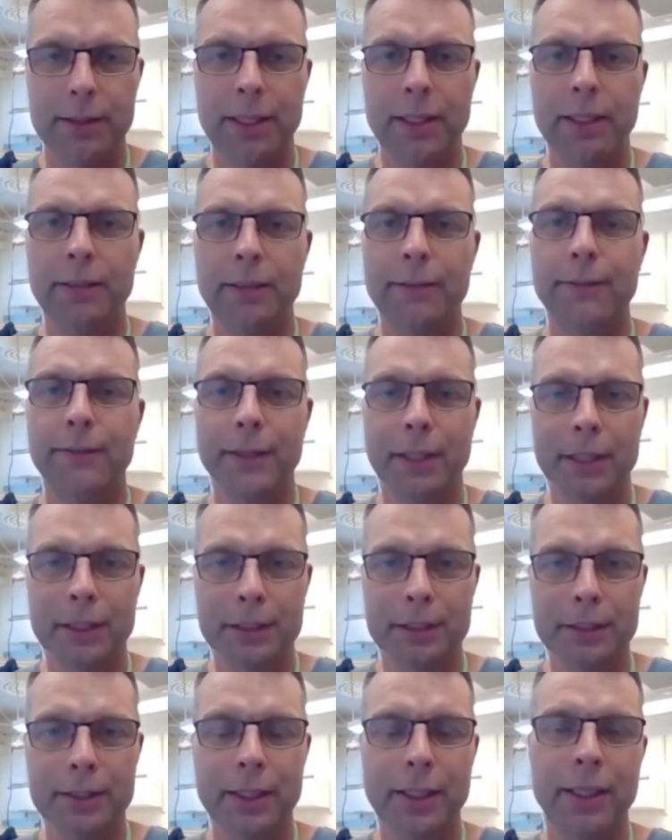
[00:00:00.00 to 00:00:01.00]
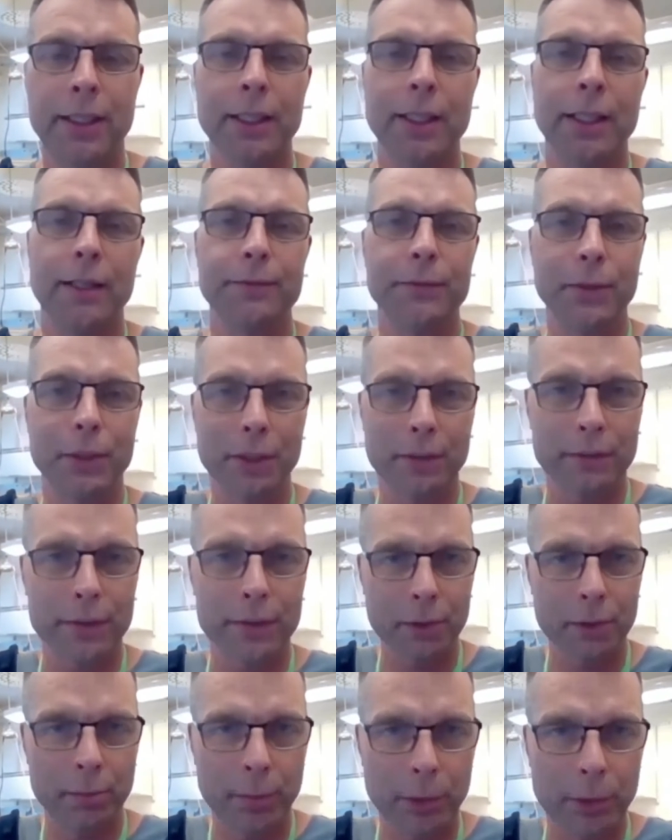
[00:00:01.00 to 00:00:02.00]
And if not, then I have to
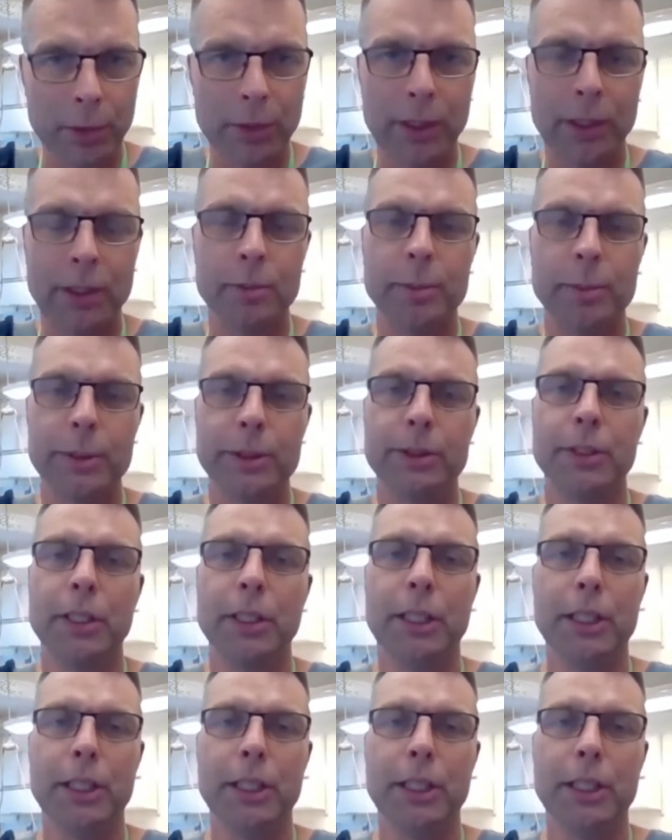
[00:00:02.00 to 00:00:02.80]
some more input.